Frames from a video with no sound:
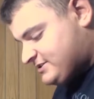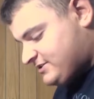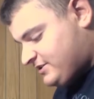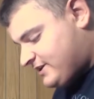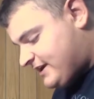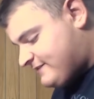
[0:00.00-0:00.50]
so
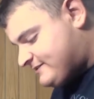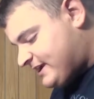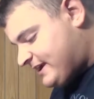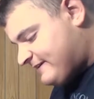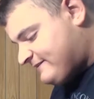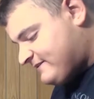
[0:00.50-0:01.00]
you'd have to
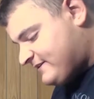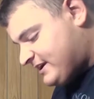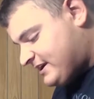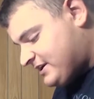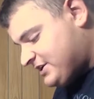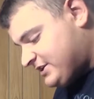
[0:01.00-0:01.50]
have
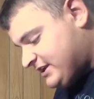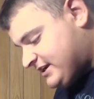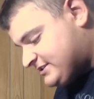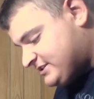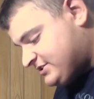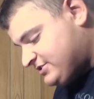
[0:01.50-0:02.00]
a good
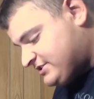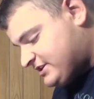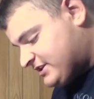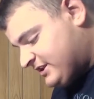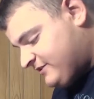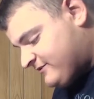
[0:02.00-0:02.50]

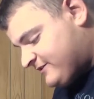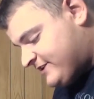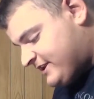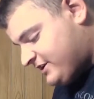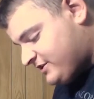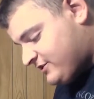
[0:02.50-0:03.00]
Constitution
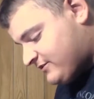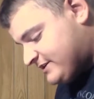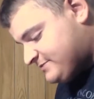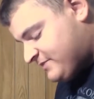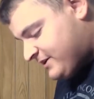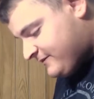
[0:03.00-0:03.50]
and a good
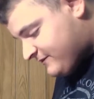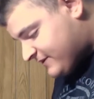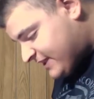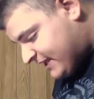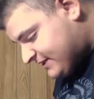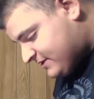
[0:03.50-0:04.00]
Charisma
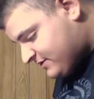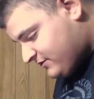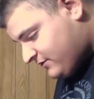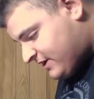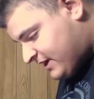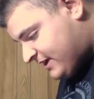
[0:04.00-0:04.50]
for that
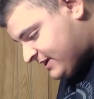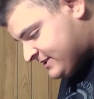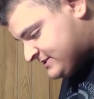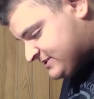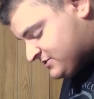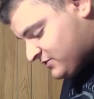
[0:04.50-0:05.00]
to...
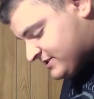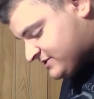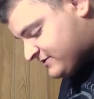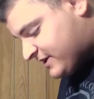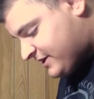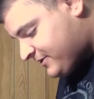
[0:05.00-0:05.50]
this is
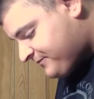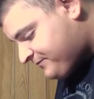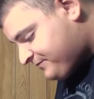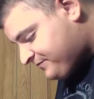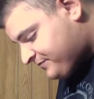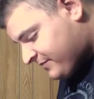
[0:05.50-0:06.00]
Sorcerer.
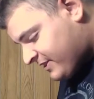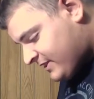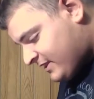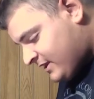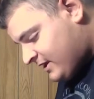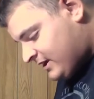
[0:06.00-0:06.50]

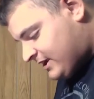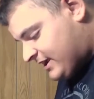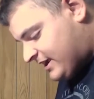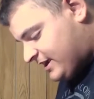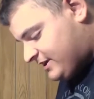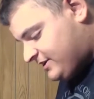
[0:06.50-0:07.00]

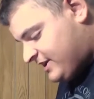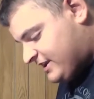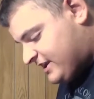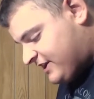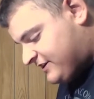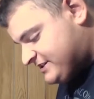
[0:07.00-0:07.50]
You
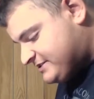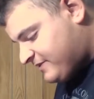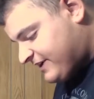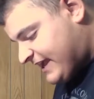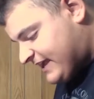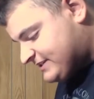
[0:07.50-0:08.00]
get Inherent
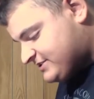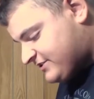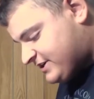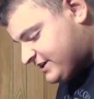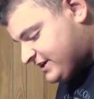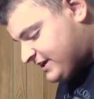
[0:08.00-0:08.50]

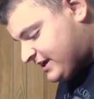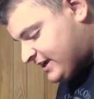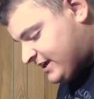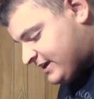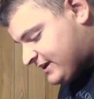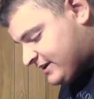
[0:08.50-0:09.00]

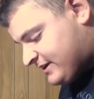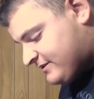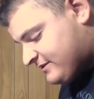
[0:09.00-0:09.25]
Spellcaster.